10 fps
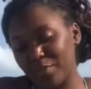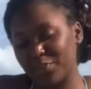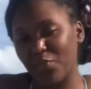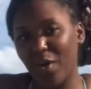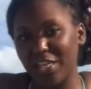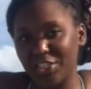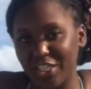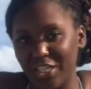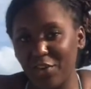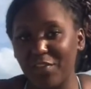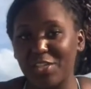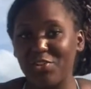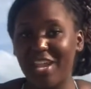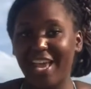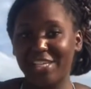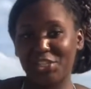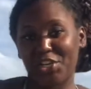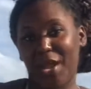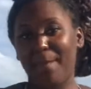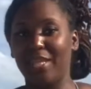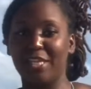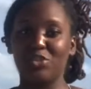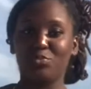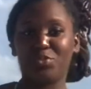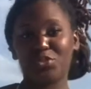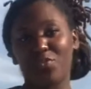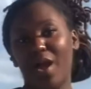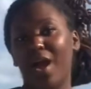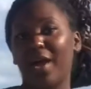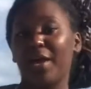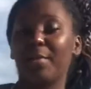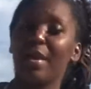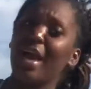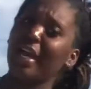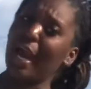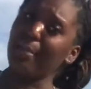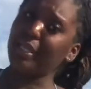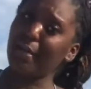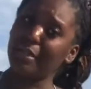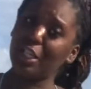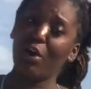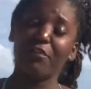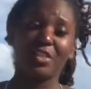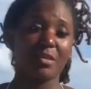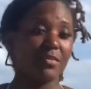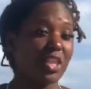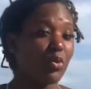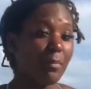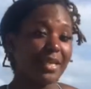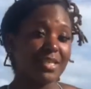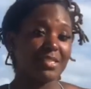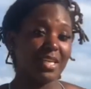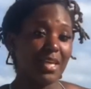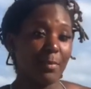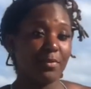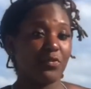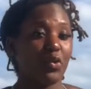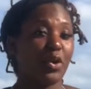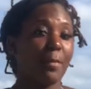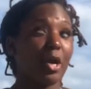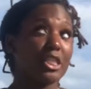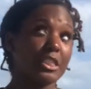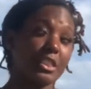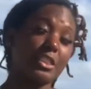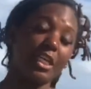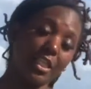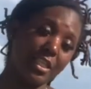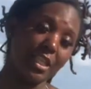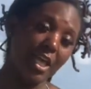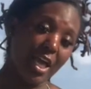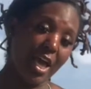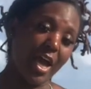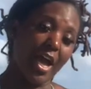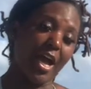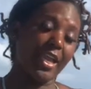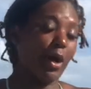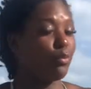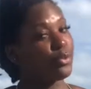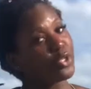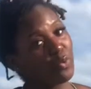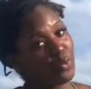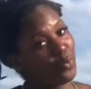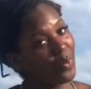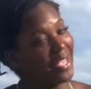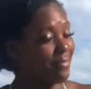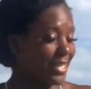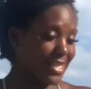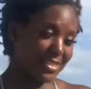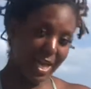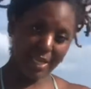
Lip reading: for watching. Don't forget to like, share, comment, and subscribe. Comment down below if there's something that you want me to see before March 16th. And I will show you as best as I